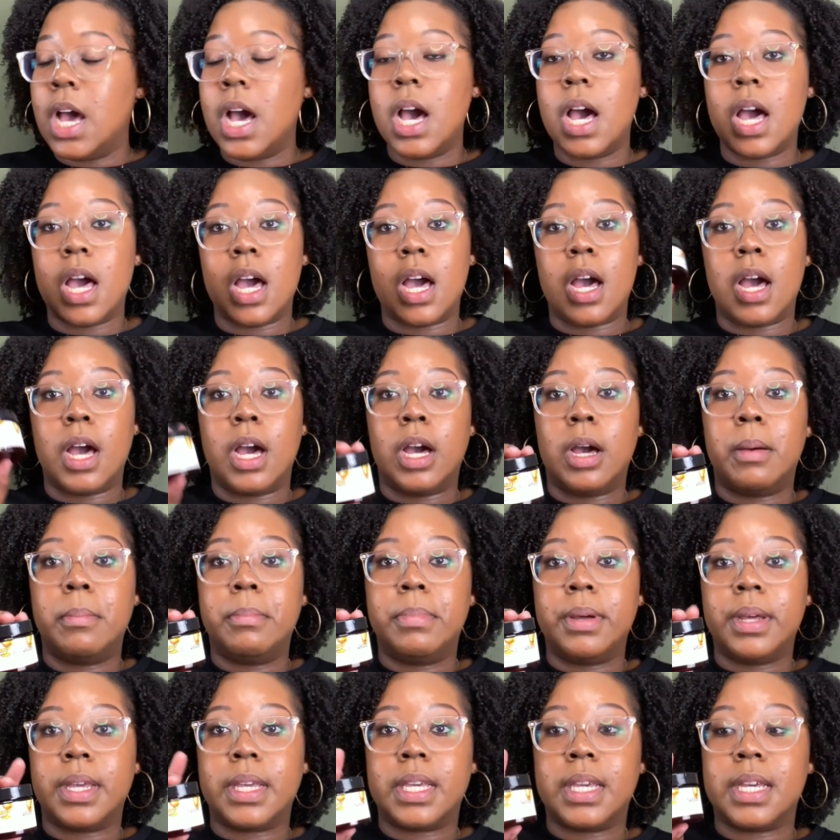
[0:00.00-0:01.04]

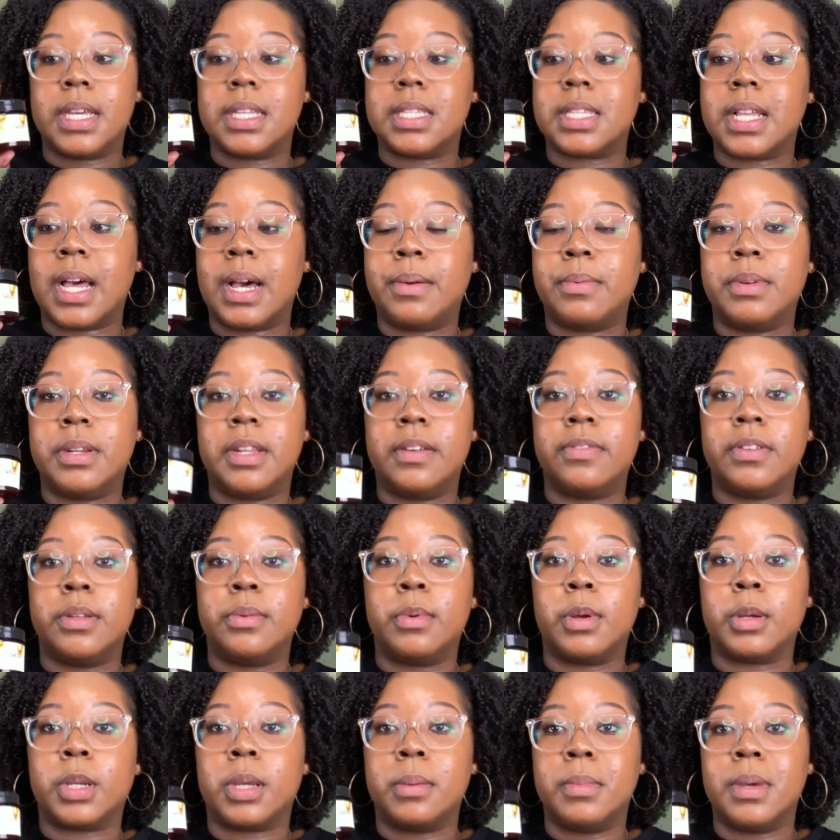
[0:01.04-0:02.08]
But yes, I would definitely
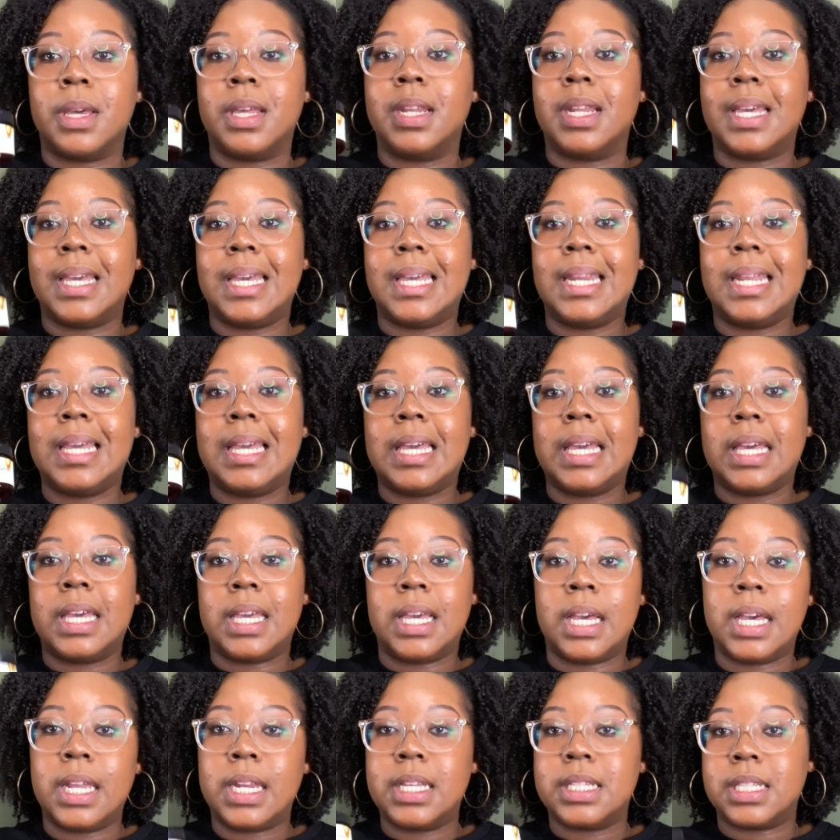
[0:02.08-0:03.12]
recommend any
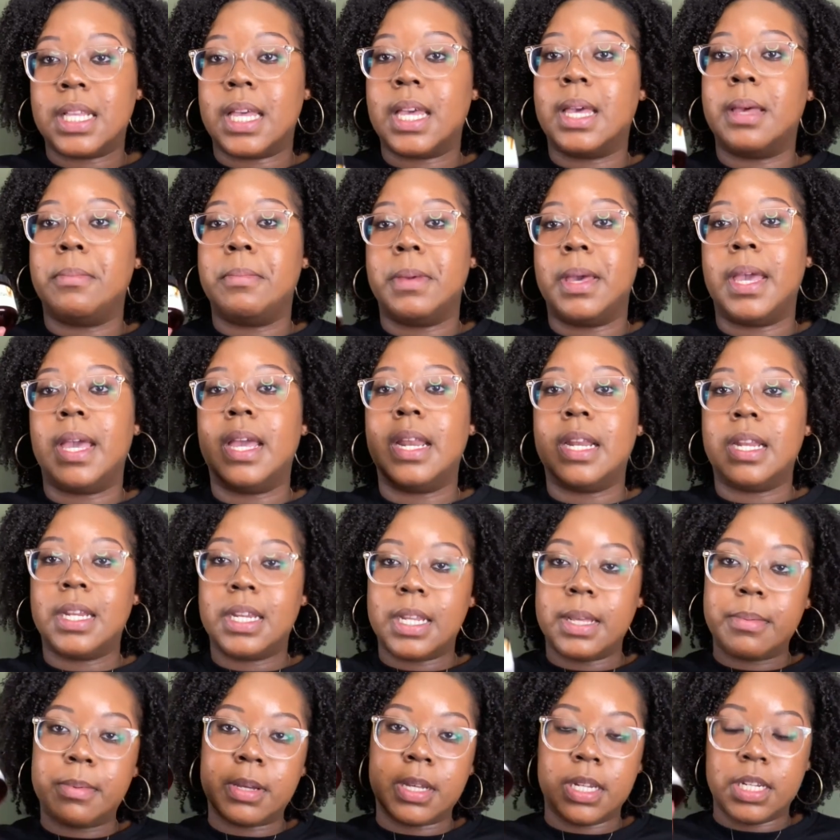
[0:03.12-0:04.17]
Honey's Handmade
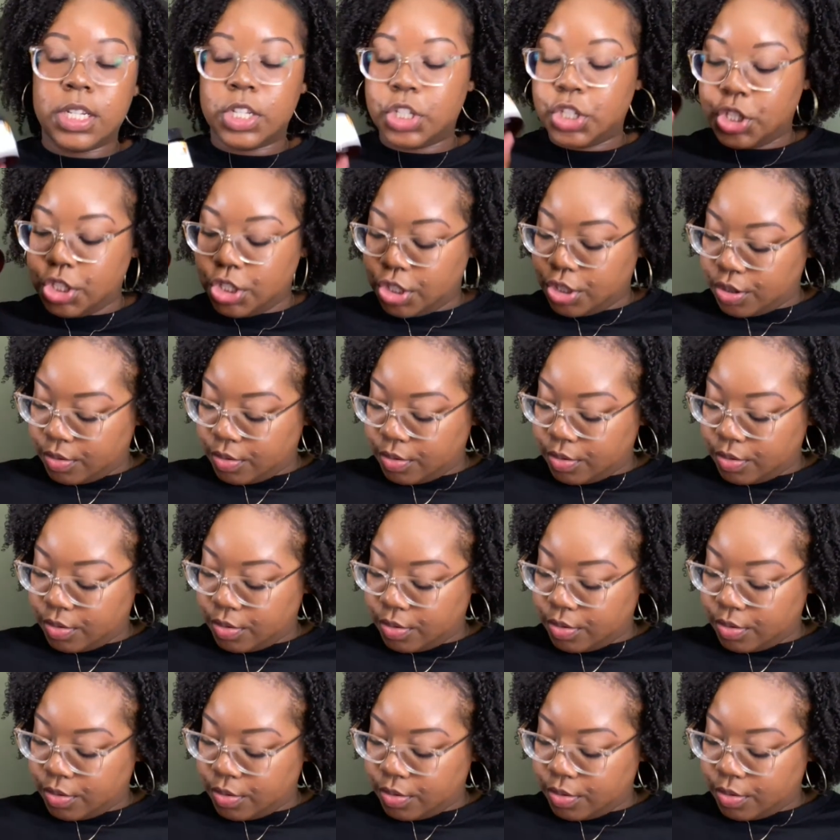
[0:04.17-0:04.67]
Deep Conditioner.